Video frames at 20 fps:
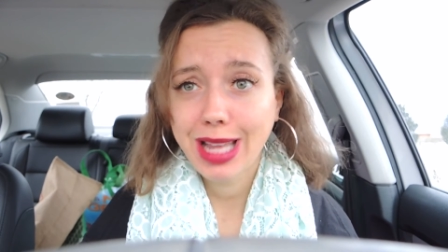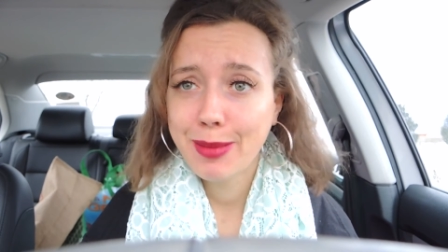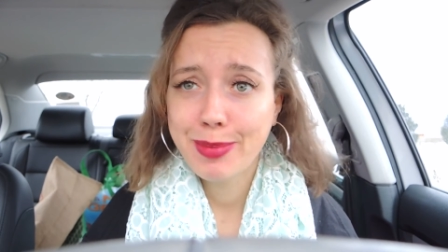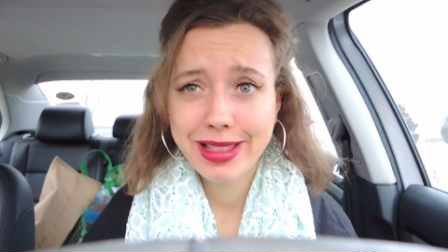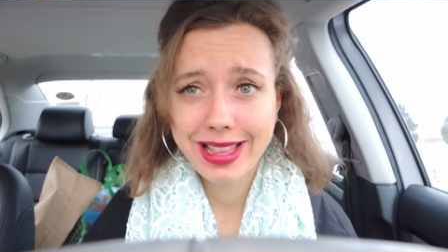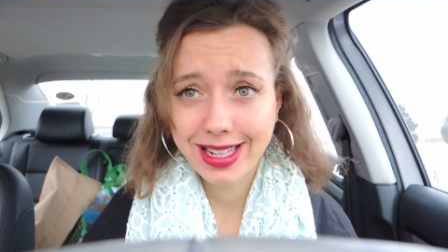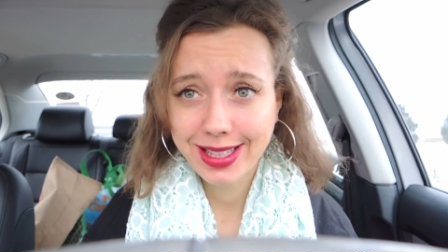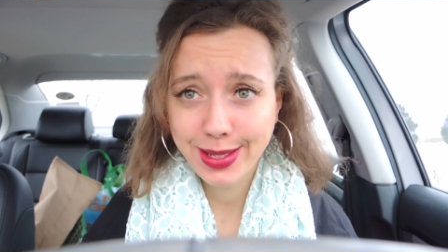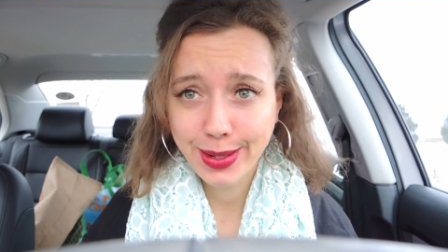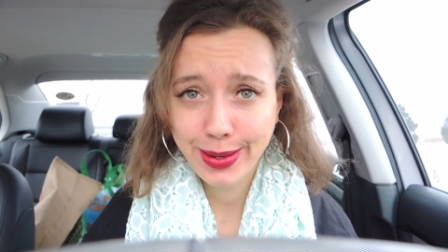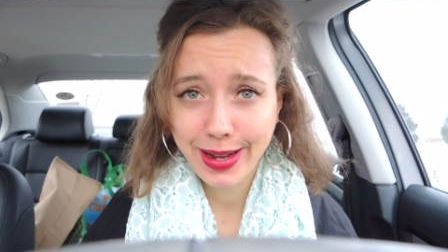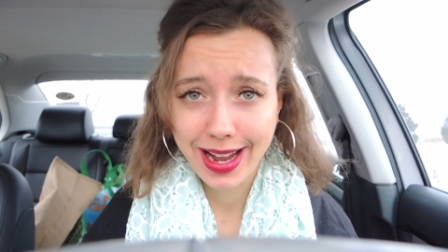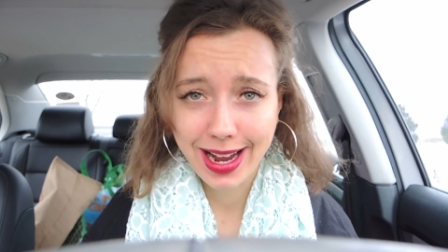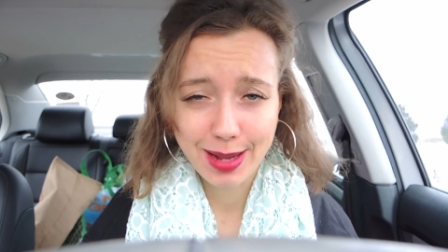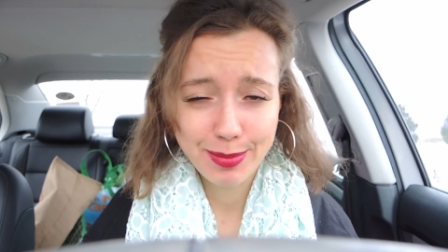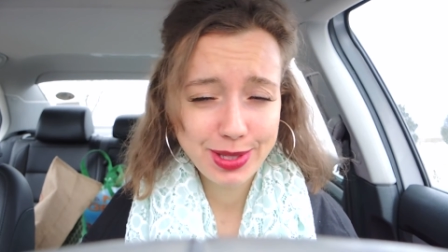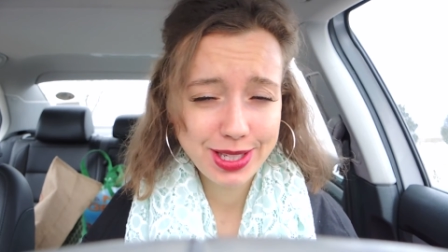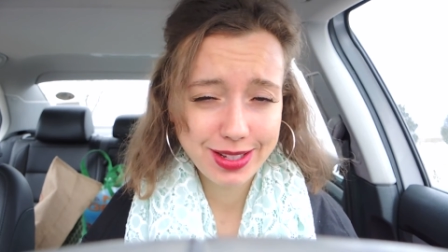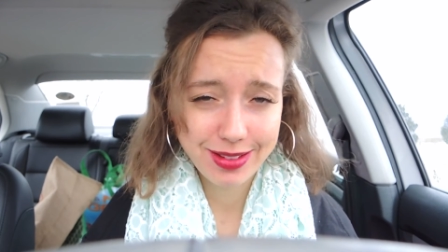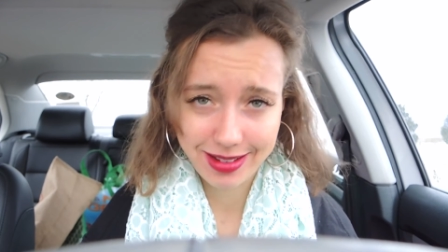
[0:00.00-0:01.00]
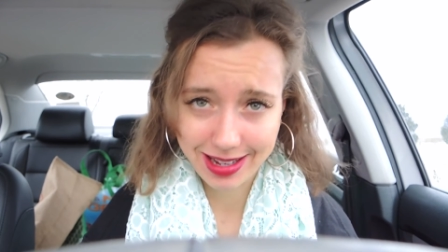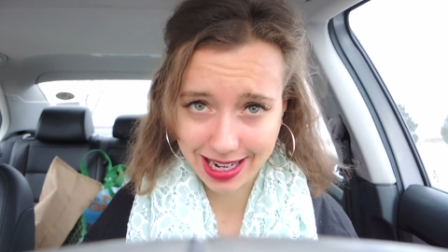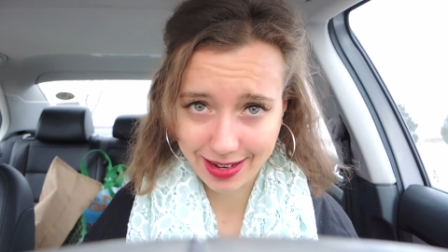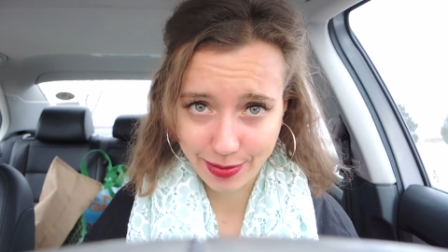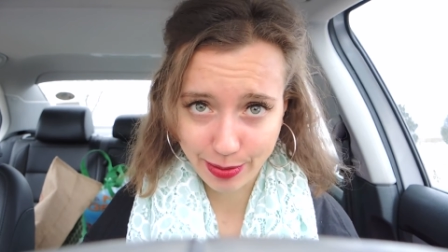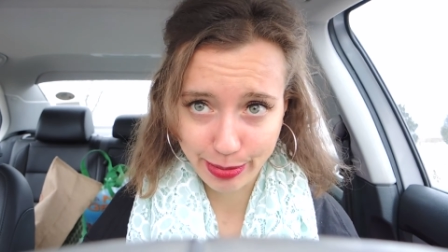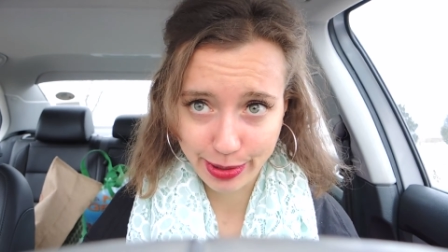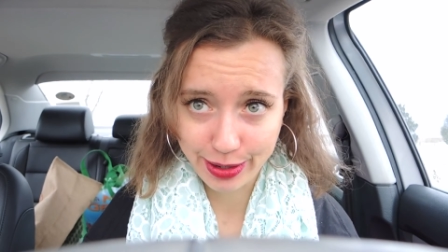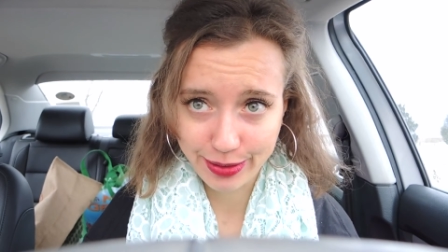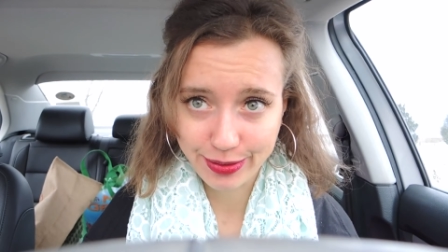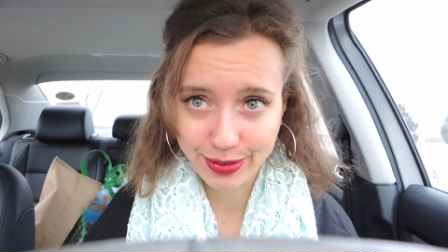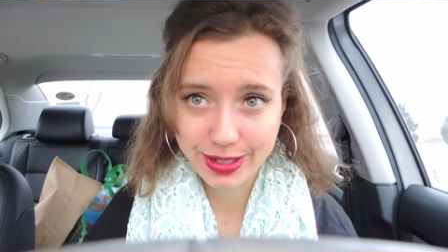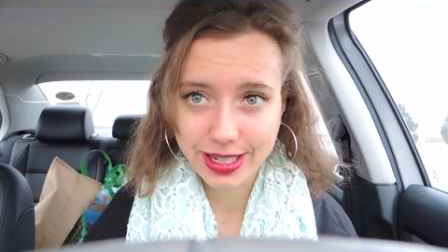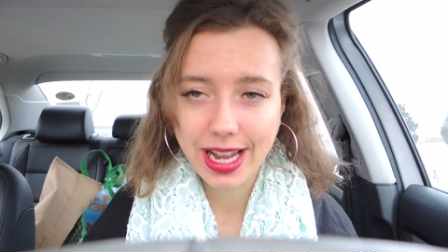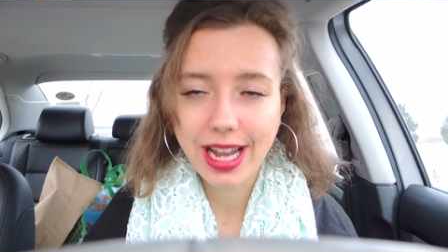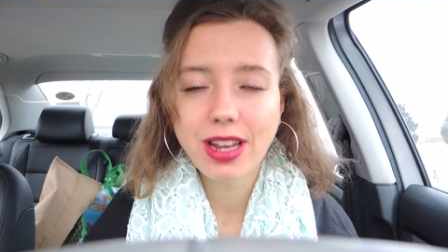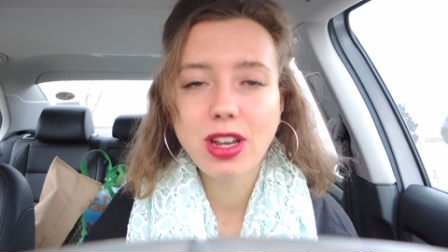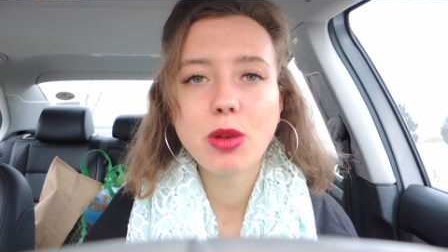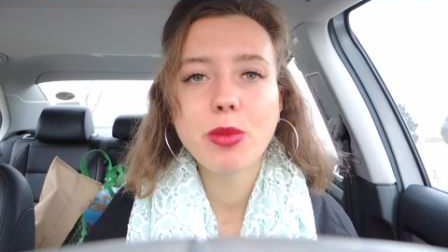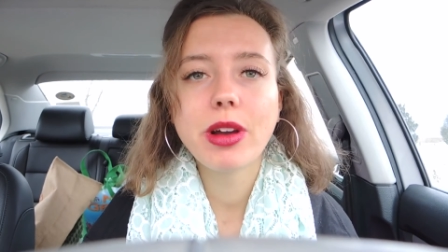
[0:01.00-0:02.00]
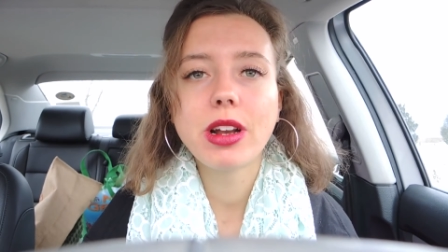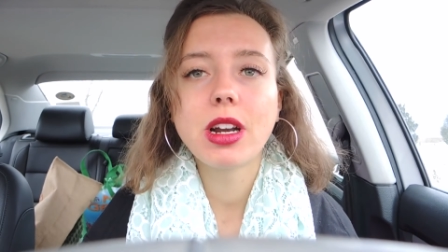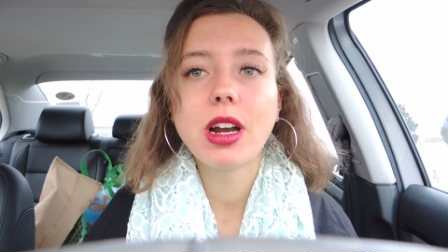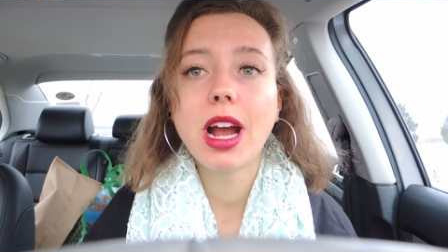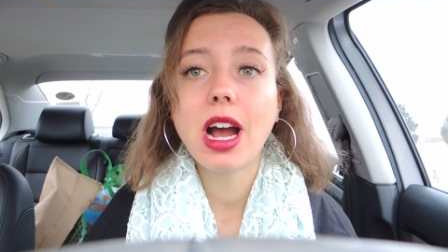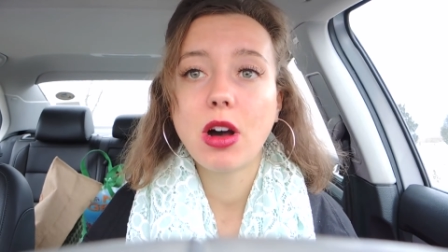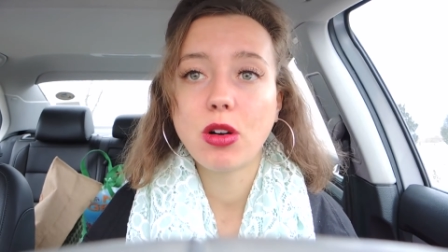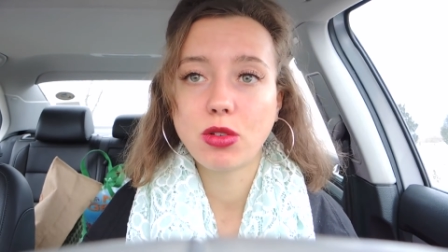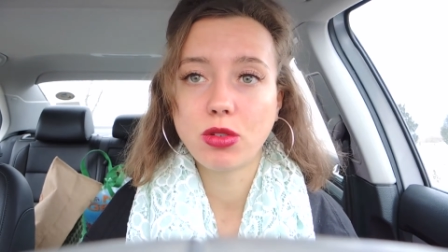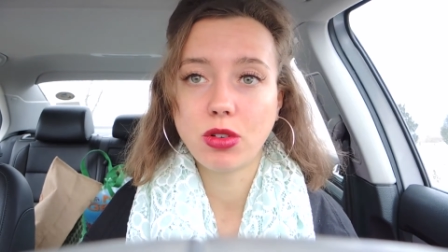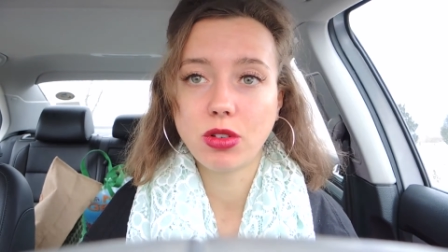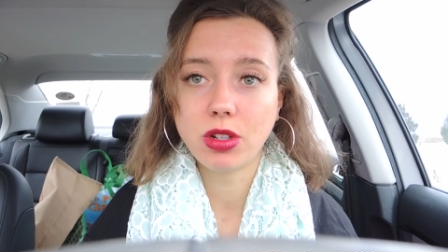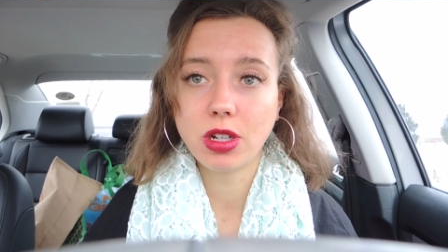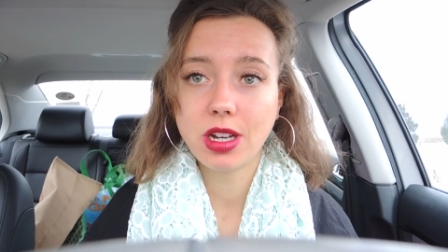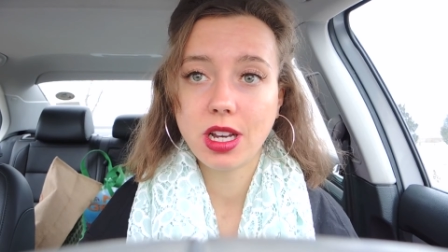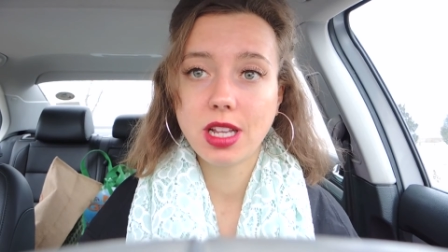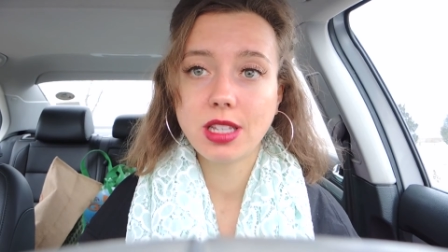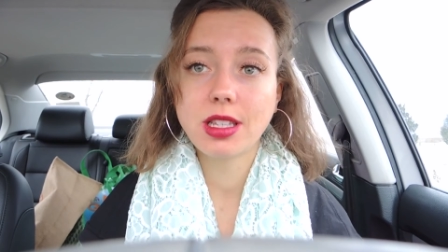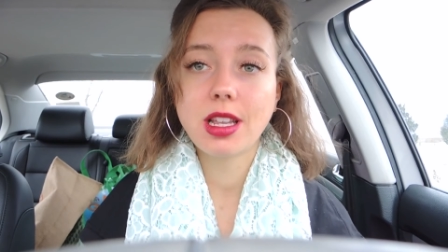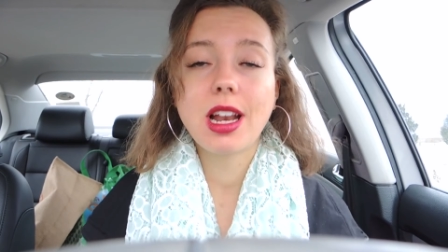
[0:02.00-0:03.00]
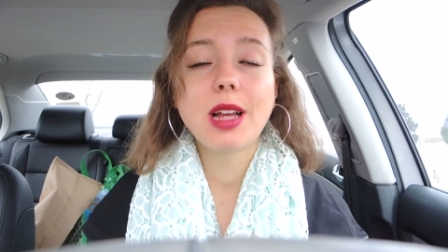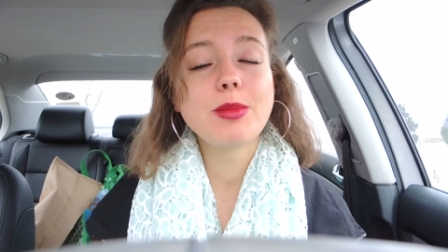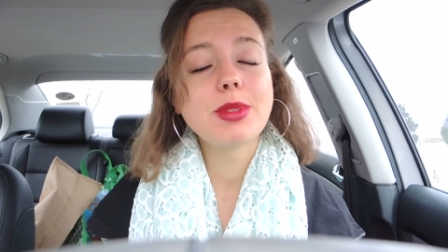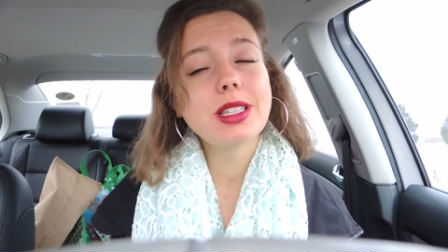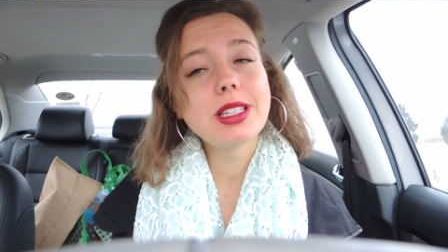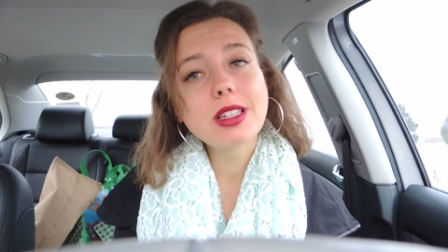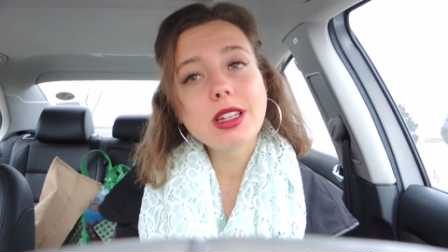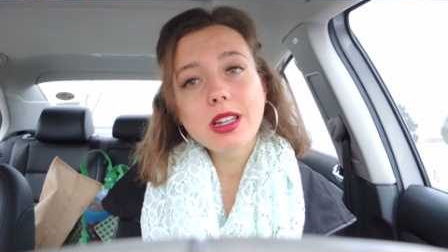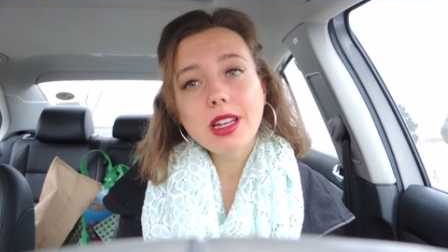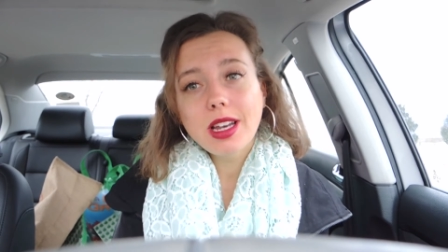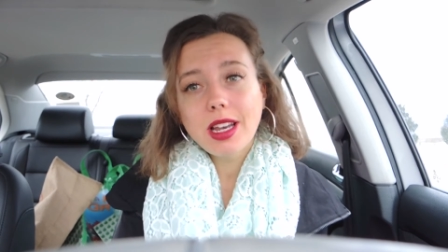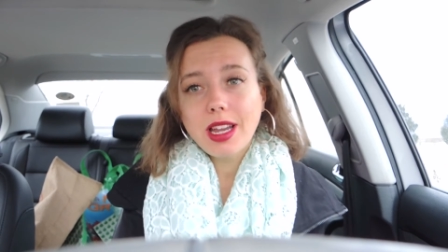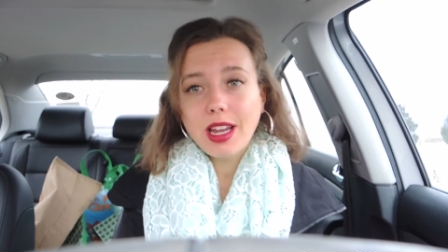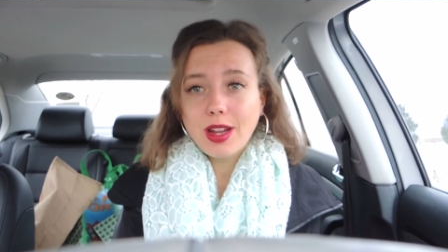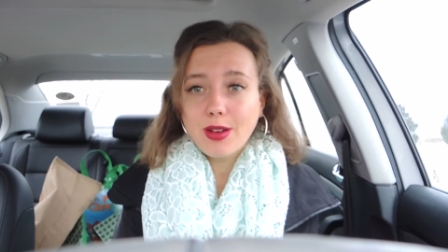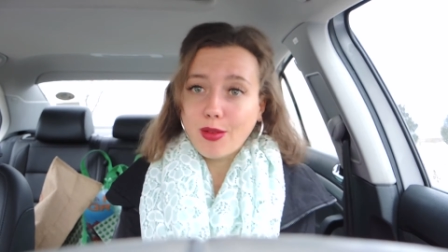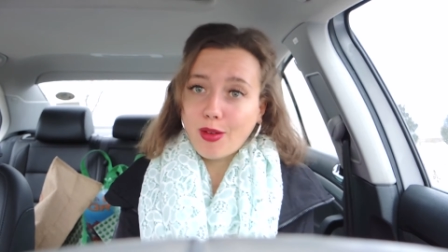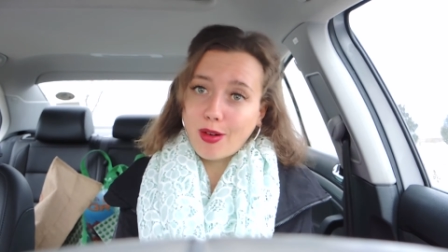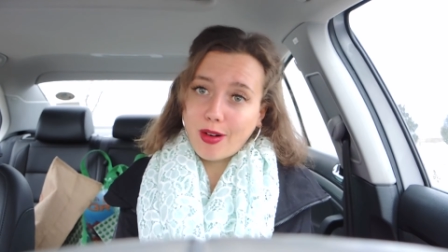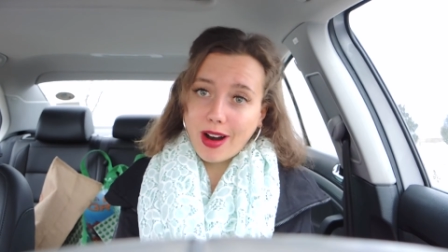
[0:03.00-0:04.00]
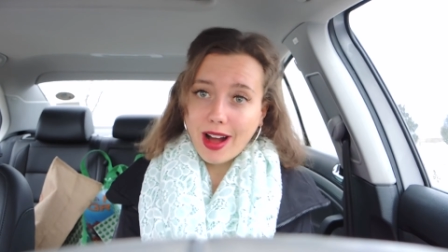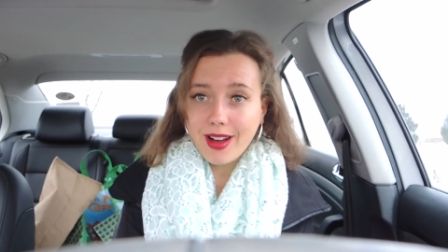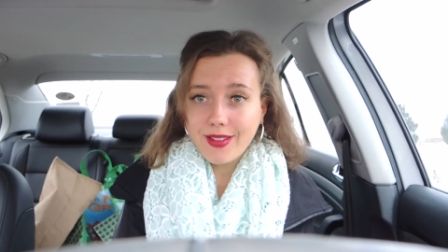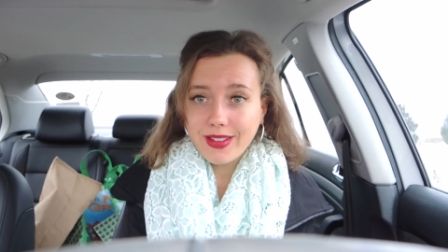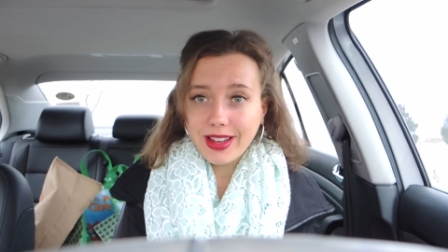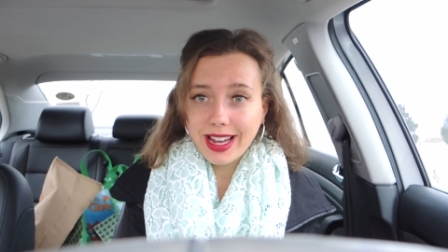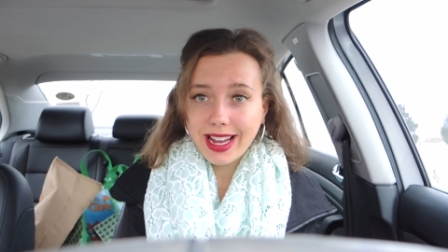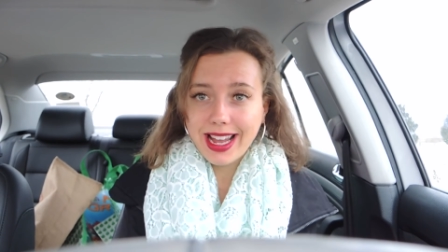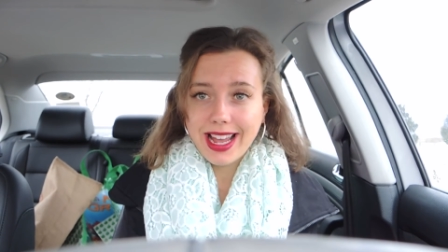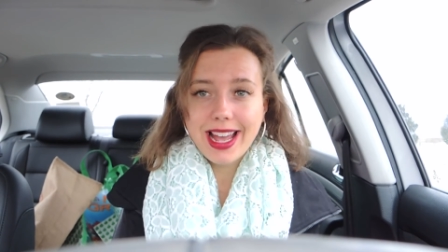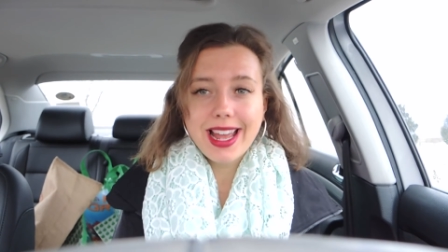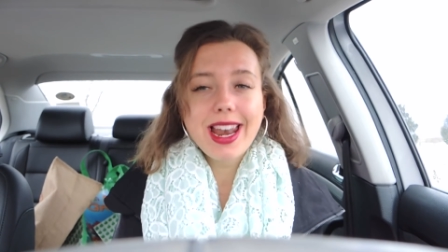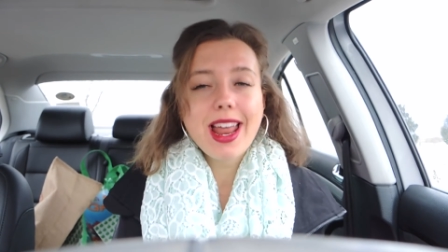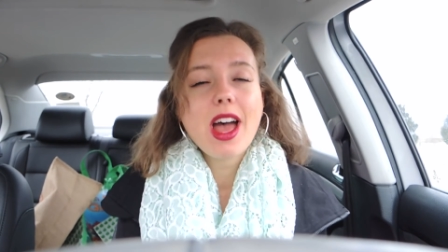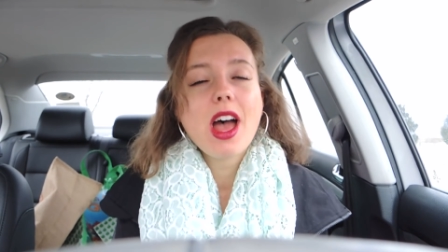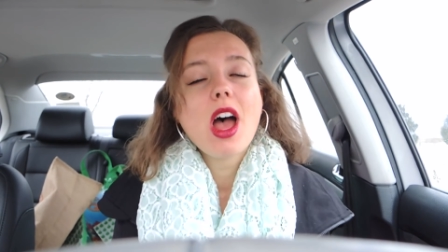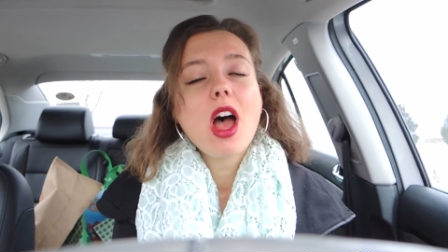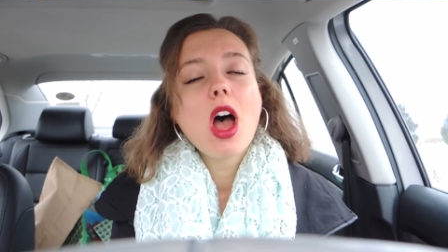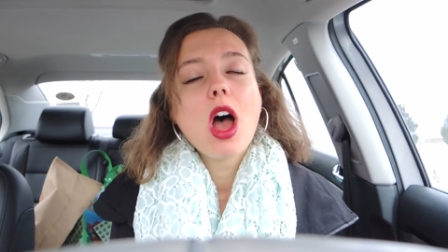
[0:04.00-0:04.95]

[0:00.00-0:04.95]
but that's okay. I'm still gonna have a beautiful day no matter how cold it is, and I'm still gonna eat raw vegan